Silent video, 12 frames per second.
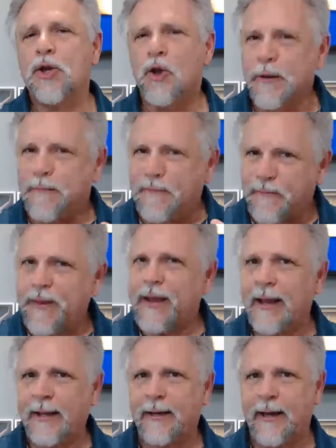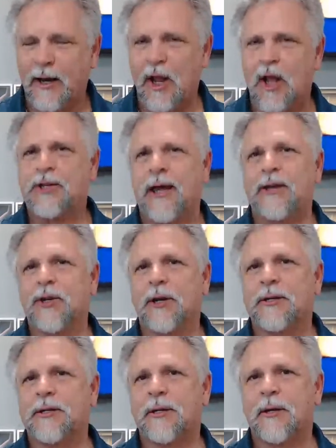you could feel it in Los
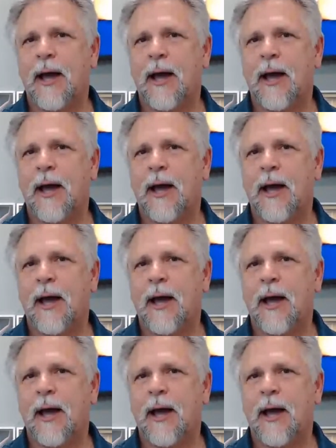Angeles.